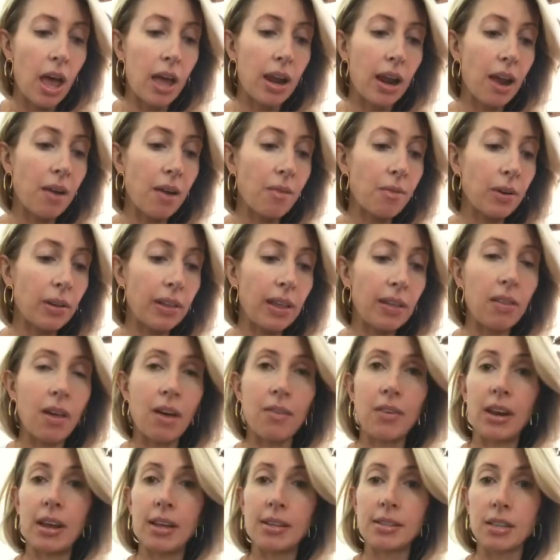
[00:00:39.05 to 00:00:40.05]
And I really
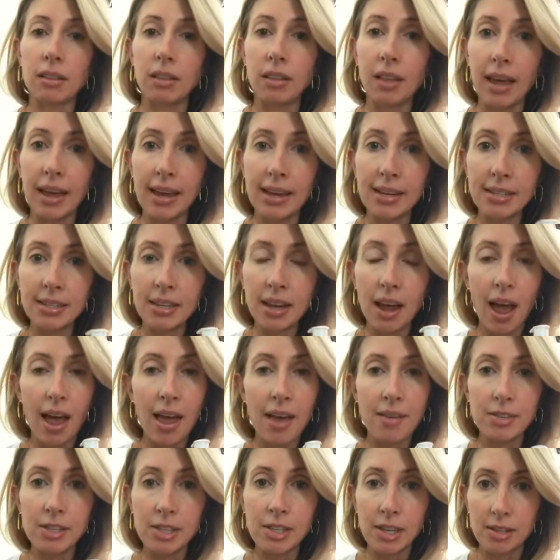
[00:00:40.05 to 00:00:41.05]
love it. It's light.
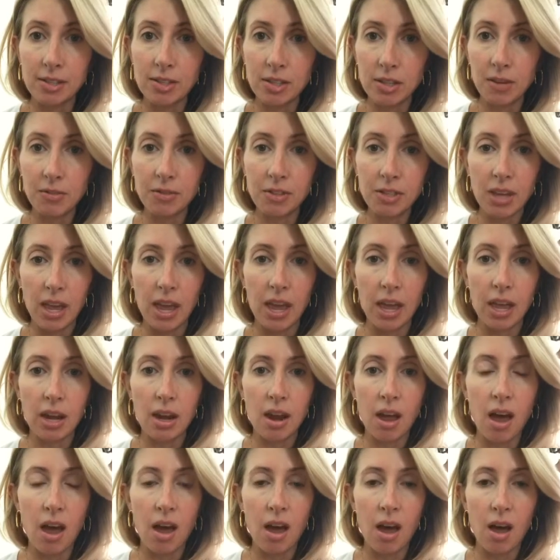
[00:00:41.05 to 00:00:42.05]
I have sensitive
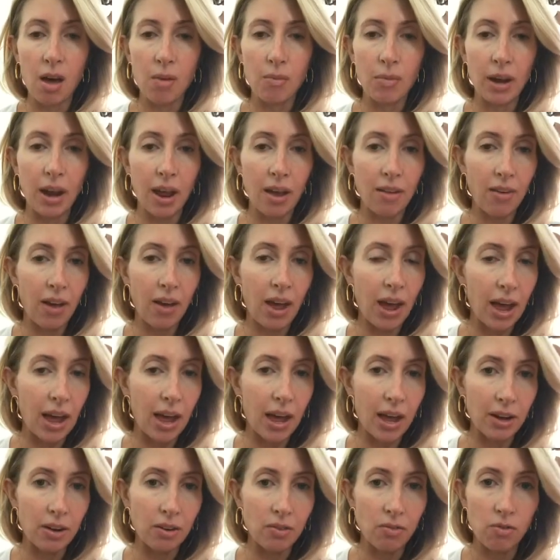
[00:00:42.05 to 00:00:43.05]
skin, and I've
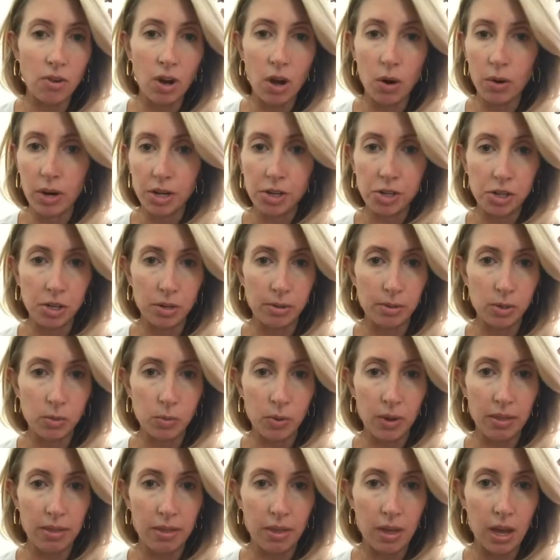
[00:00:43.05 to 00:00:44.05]
had no
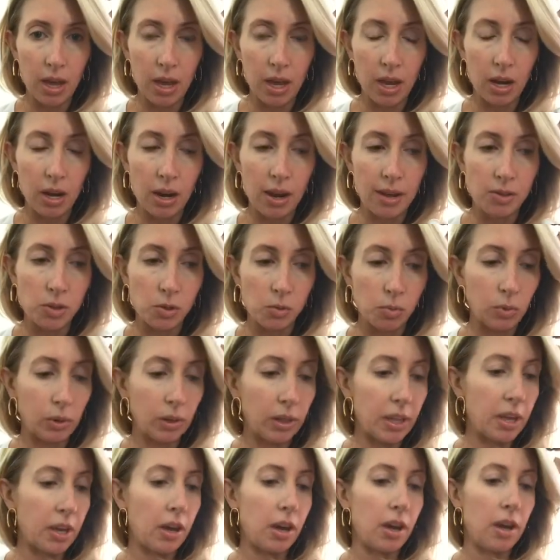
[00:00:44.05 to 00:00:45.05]
issues with it. It's
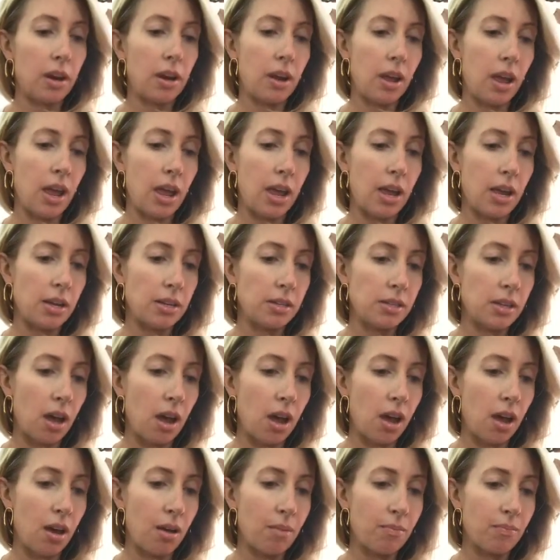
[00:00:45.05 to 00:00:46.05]
really good, and
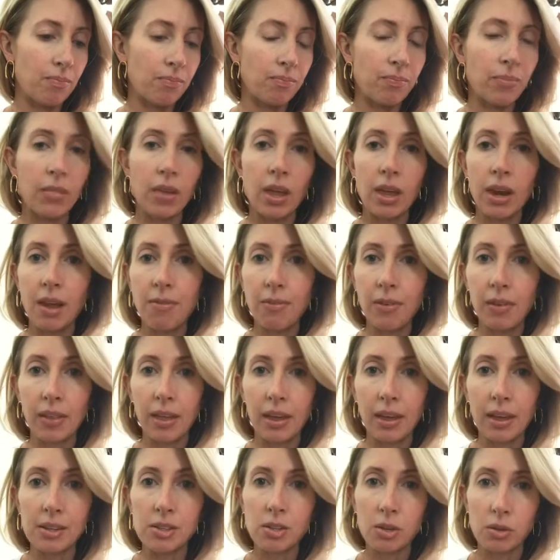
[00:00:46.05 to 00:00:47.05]
I
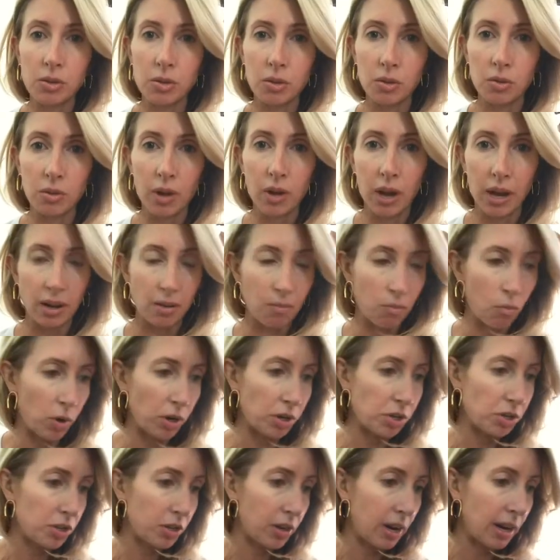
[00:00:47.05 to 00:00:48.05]
feel like it's also kind of
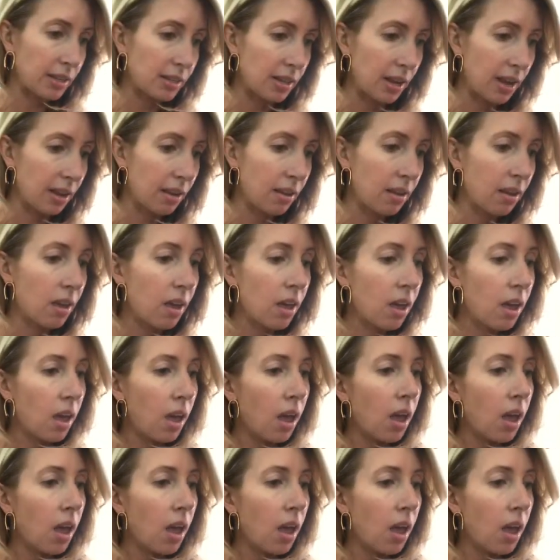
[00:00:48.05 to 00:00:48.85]
moisturizing.